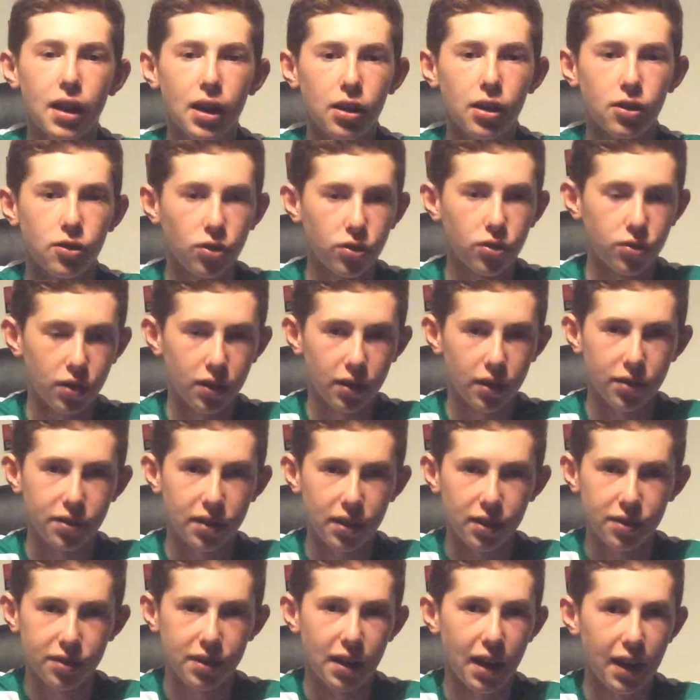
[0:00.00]
Just on the
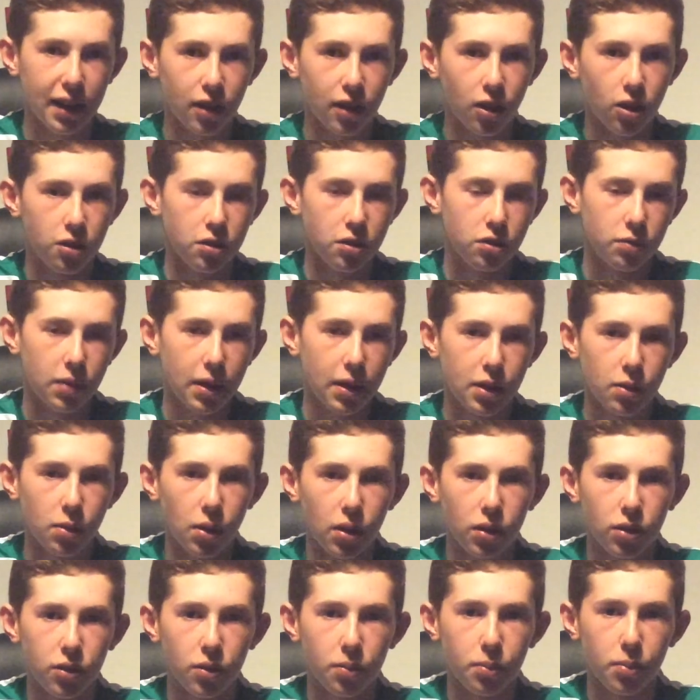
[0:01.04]
6-yard line is where you
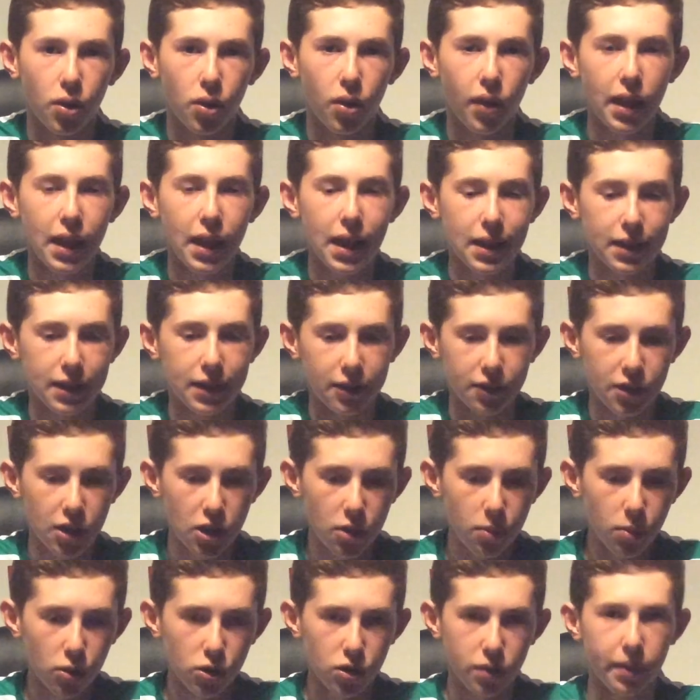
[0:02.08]
want them, but they're
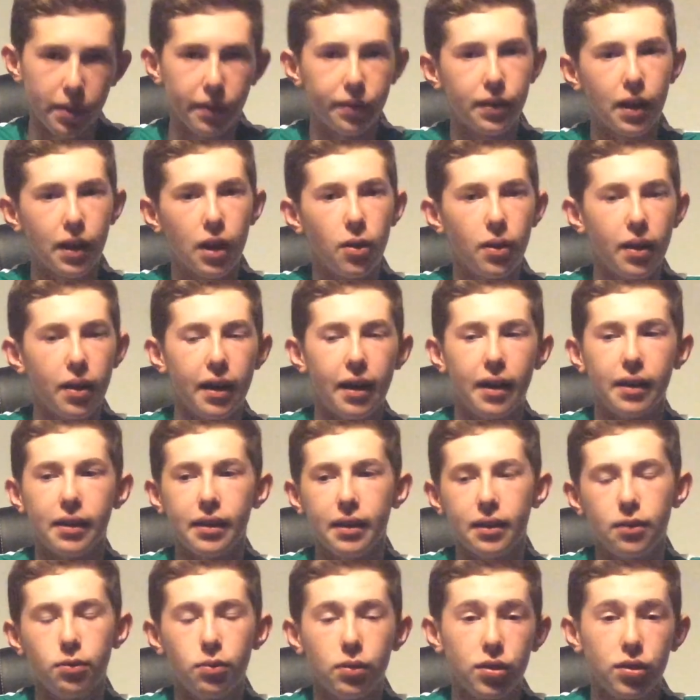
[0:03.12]
too much of a floater,
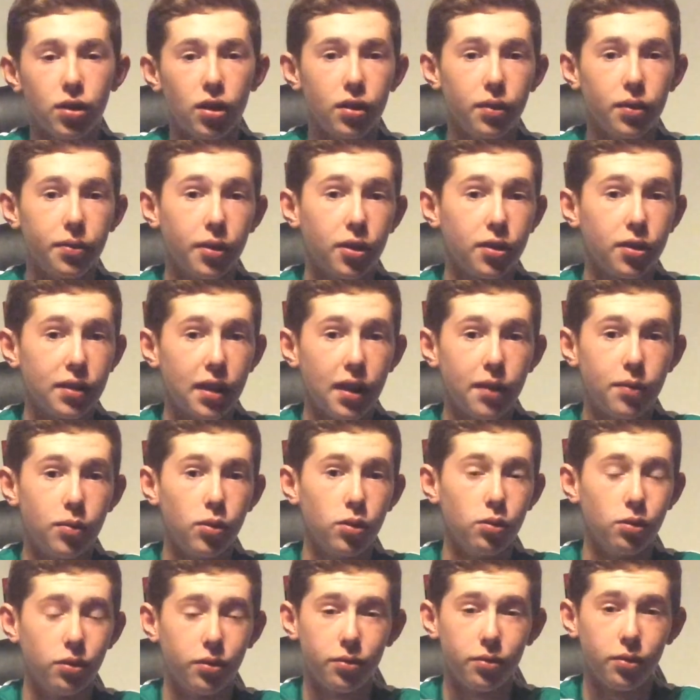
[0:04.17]
and we saw in the first half
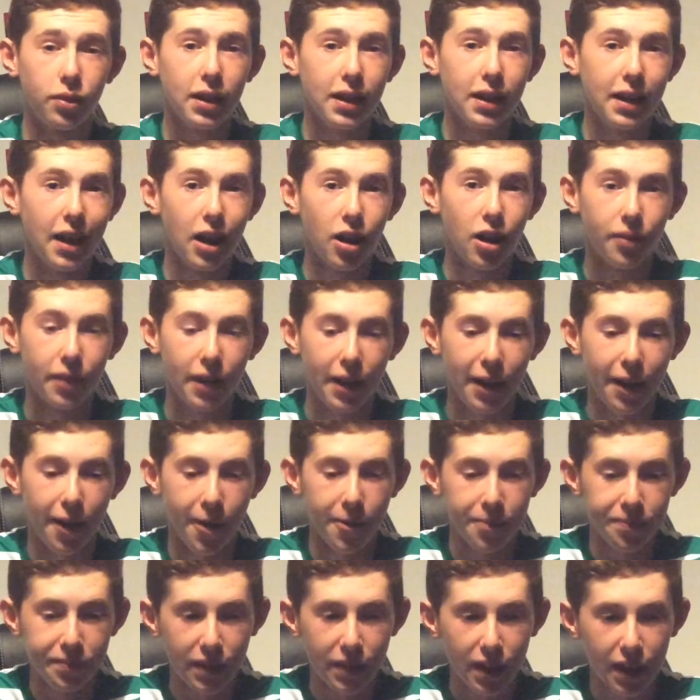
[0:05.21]
one was really overhit.
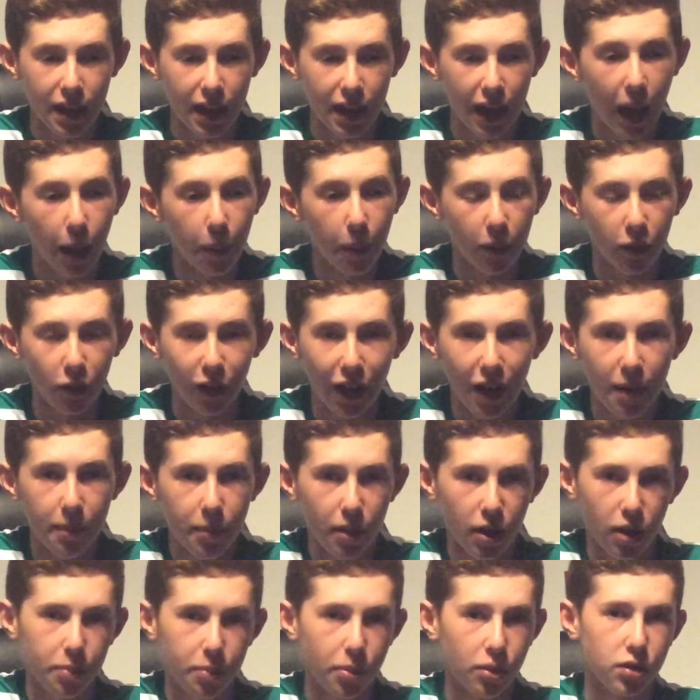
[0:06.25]
And when Graham
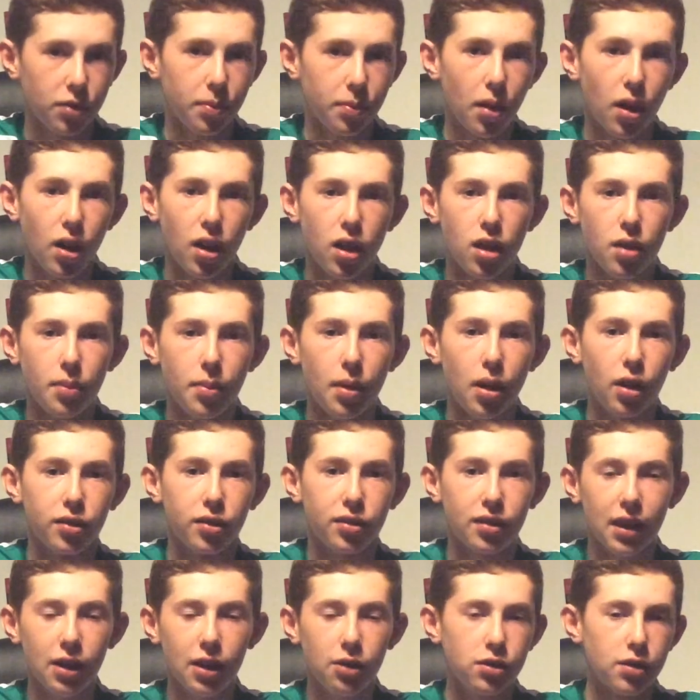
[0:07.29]
Burke puts the ball in the
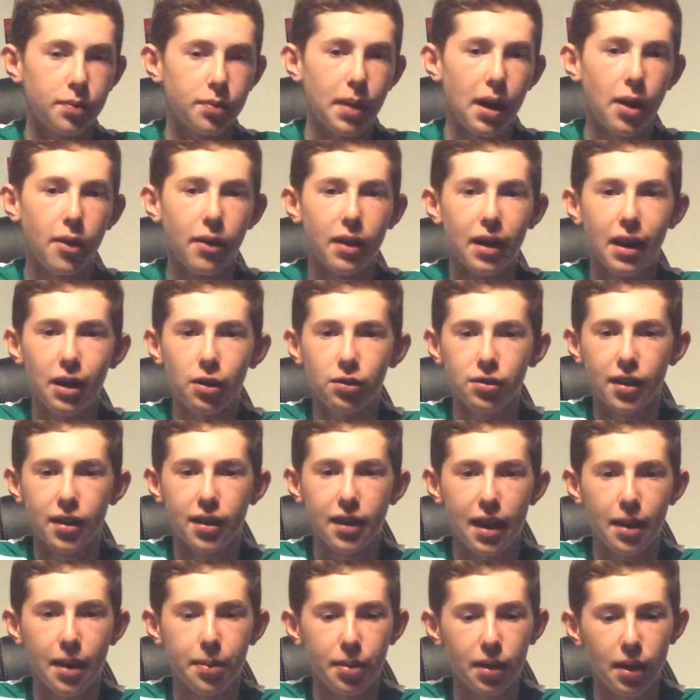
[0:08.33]
box, loads of power, loads of
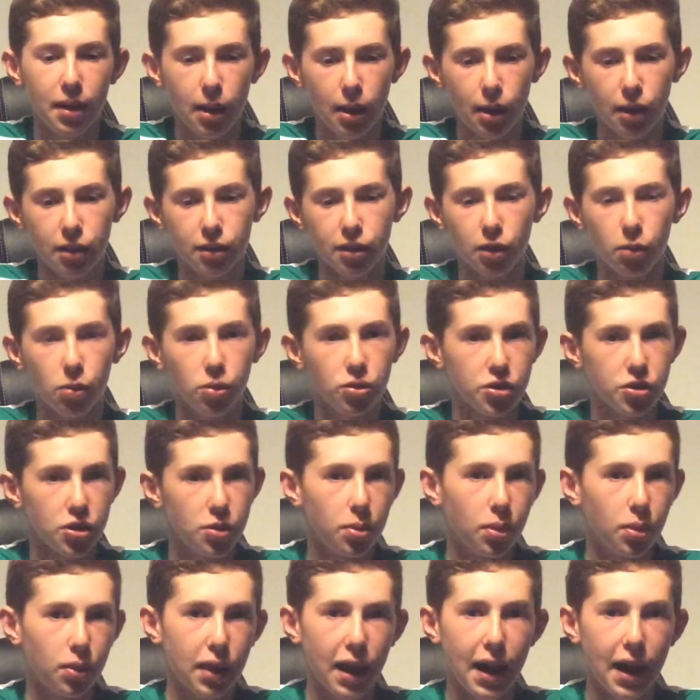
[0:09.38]
dip, so once you
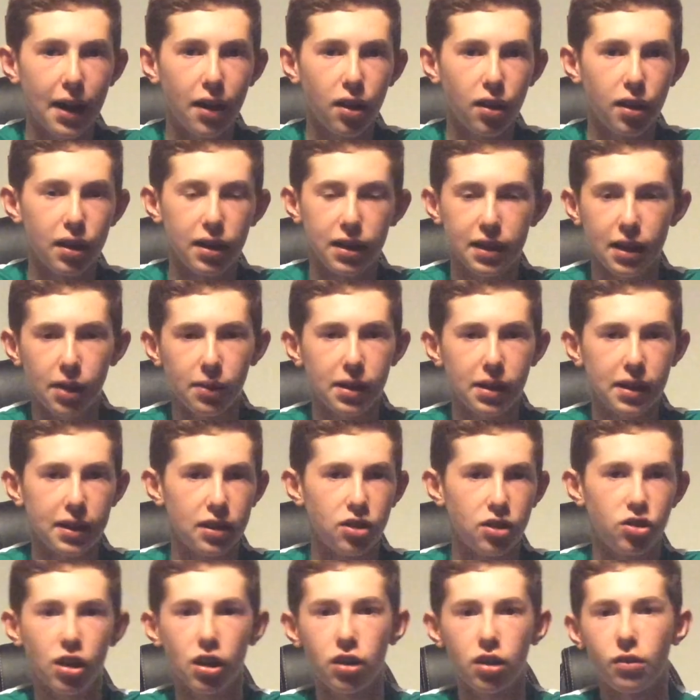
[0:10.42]
put the head on it you don't need
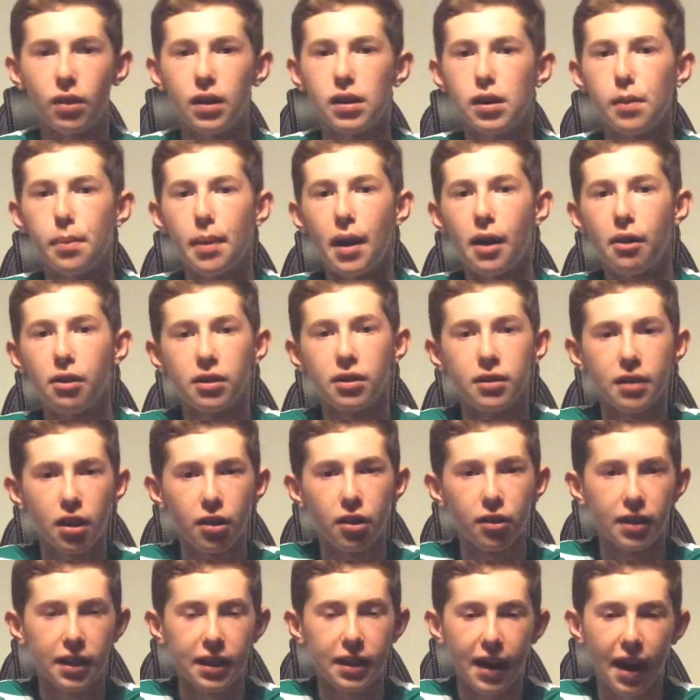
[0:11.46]
to generate the power, it's
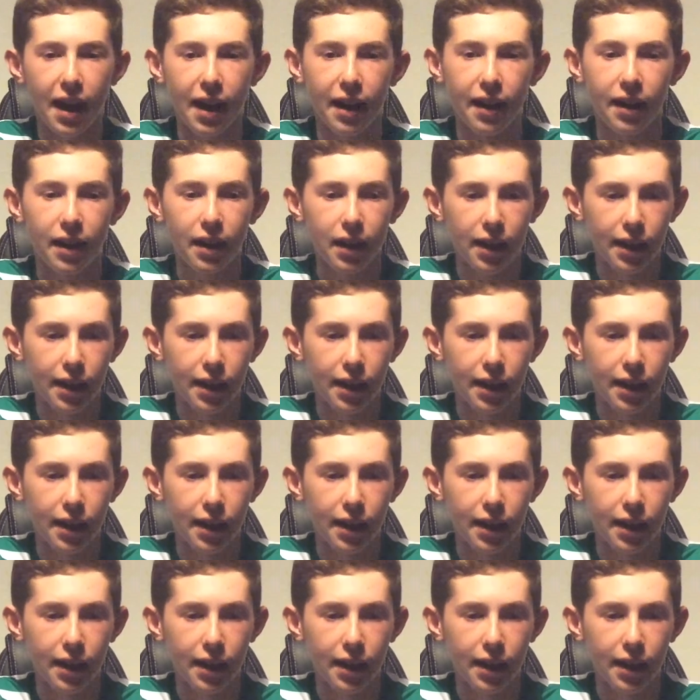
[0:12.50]
already there.